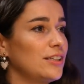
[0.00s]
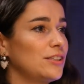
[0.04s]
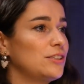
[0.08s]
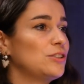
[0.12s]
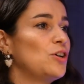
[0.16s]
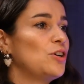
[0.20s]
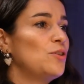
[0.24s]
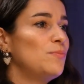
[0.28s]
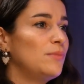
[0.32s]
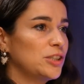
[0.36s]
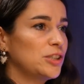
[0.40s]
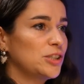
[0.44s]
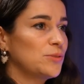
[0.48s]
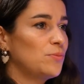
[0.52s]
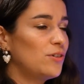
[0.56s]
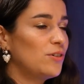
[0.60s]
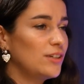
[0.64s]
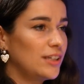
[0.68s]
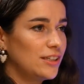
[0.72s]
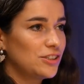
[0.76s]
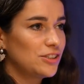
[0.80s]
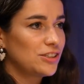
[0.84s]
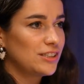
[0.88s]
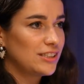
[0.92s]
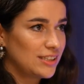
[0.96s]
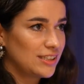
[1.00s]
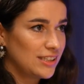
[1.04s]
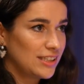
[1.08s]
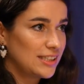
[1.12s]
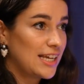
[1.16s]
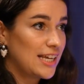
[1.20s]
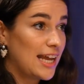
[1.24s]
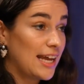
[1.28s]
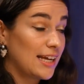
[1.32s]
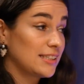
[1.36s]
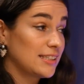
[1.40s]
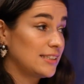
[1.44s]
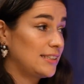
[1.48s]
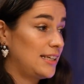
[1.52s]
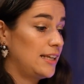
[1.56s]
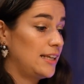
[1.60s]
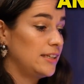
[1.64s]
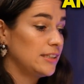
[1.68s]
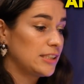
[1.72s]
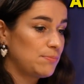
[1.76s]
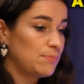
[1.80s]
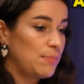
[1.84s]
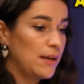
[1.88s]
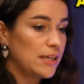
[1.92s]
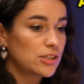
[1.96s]
is so much more than just a text. And
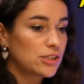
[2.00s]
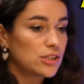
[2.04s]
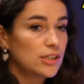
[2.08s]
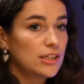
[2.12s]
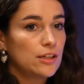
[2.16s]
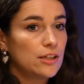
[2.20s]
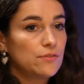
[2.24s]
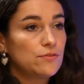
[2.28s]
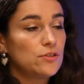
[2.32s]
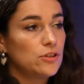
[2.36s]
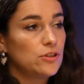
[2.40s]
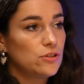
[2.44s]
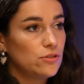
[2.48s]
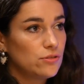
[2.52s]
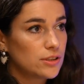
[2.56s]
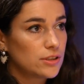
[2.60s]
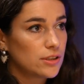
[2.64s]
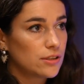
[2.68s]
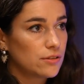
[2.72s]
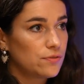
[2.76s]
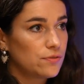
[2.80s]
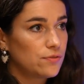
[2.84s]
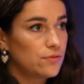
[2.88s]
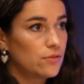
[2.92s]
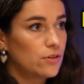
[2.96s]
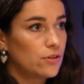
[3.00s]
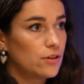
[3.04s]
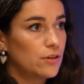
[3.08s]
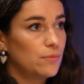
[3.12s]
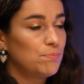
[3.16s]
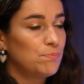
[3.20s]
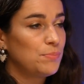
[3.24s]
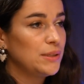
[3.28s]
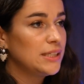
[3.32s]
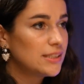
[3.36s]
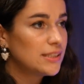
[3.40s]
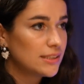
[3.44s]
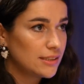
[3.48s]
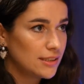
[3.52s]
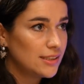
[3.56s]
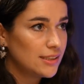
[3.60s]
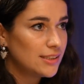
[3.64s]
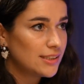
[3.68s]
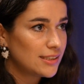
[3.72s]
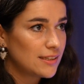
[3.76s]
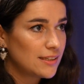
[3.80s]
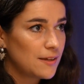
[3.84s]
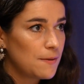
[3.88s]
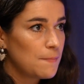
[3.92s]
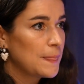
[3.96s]
especially if you use it for
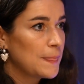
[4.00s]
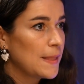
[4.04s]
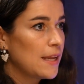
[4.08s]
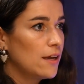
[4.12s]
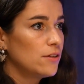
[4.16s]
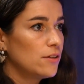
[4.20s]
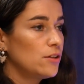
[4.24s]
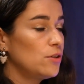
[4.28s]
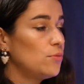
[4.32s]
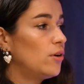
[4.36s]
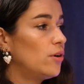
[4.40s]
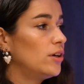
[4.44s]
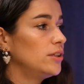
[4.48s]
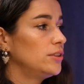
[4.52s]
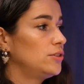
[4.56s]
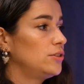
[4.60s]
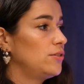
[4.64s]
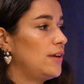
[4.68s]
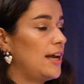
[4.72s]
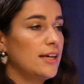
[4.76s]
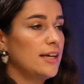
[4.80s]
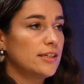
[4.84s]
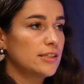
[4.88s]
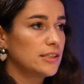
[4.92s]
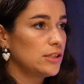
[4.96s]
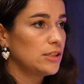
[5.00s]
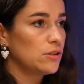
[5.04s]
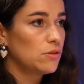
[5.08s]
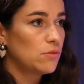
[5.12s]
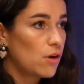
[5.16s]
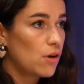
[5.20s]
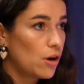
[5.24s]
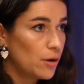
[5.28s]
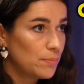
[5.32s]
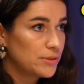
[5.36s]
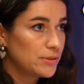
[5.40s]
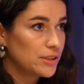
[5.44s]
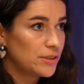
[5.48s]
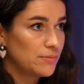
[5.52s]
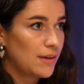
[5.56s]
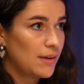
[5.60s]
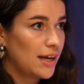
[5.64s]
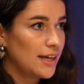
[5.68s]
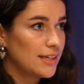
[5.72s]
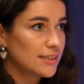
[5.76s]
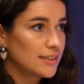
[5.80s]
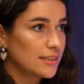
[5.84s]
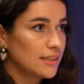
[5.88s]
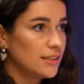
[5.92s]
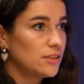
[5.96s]
business, you want to SEO
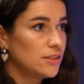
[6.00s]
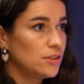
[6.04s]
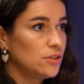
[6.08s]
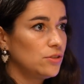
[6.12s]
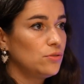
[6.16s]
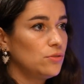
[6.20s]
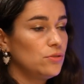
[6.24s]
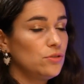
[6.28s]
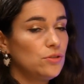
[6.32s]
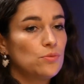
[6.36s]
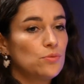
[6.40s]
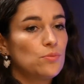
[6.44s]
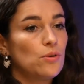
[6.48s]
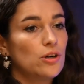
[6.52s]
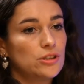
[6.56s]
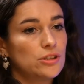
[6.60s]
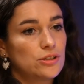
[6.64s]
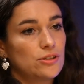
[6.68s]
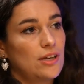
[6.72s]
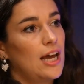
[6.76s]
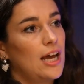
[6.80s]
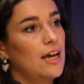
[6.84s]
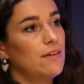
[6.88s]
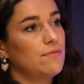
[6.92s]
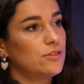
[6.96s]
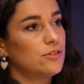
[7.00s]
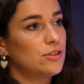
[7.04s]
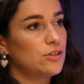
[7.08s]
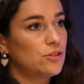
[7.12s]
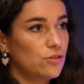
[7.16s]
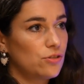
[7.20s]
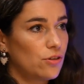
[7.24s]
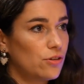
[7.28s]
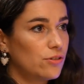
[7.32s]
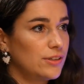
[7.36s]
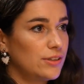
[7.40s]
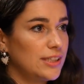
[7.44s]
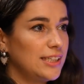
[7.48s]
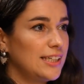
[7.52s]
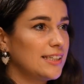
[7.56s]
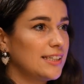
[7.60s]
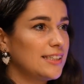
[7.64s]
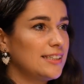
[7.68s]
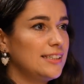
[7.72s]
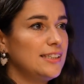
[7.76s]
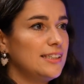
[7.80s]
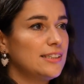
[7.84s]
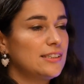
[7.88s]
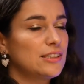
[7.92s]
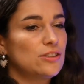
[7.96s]
optimize it. You want to have a story. It
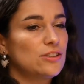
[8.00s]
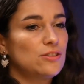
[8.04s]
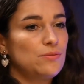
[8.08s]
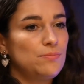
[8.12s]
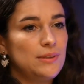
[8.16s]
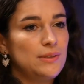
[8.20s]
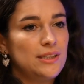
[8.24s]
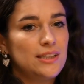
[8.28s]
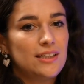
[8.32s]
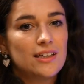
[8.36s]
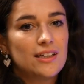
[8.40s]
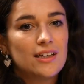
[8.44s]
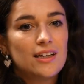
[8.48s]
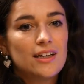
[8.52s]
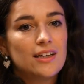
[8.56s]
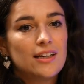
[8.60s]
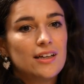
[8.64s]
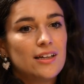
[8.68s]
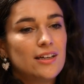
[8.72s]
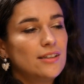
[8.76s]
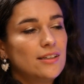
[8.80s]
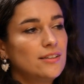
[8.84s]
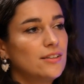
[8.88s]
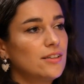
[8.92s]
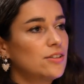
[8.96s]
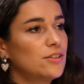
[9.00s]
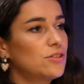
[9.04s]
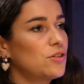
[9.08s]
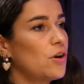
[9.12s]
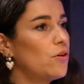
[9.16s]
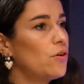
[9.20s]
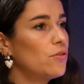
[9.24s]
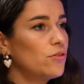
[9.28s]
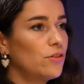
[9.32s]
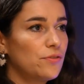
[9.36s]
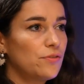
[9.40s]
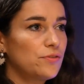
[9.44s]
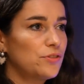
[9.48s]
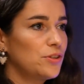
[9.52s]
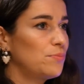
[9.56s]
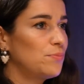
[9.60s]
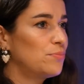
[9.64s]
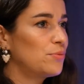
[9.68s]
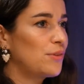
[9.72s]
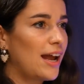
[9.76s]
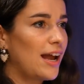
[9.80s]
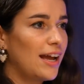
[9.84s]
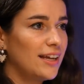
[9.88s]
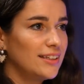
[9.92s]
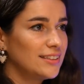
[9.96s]
needs to be the tone of the
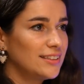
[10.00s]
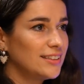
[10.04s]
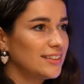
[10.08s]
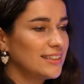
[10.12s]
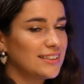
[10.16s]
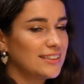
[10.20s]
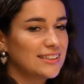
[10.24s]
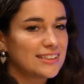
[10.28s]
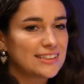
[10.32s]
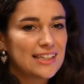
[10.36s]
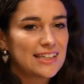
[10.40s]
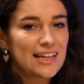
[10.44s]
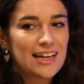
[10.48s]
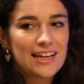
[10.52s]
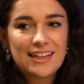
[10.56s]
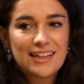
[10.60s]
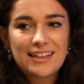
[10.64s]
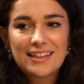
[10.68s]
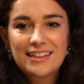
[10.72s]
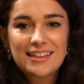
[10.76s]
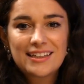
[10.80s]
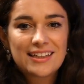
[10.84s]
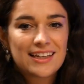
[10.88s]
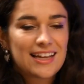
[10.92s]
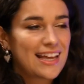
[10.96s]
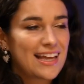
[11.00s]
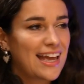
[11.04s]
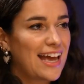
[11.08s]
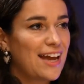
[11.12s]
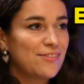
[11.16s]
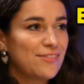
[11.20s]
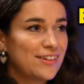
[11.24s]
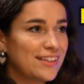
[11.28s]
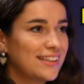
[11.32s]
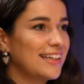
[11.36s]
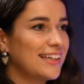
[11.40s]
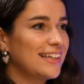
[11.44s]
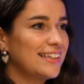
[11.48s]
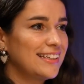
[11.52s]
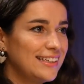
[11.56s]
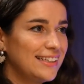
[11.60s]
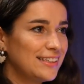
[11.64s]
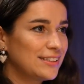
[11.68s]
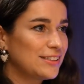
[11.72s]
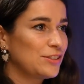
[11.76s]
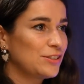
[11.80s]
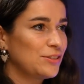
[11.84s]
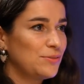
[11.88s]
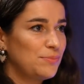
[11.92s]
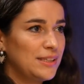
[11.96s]
brand. It's like everything
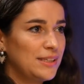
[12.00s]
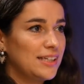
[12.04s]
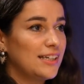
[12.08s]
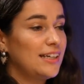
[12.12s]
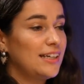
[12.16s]
needs to be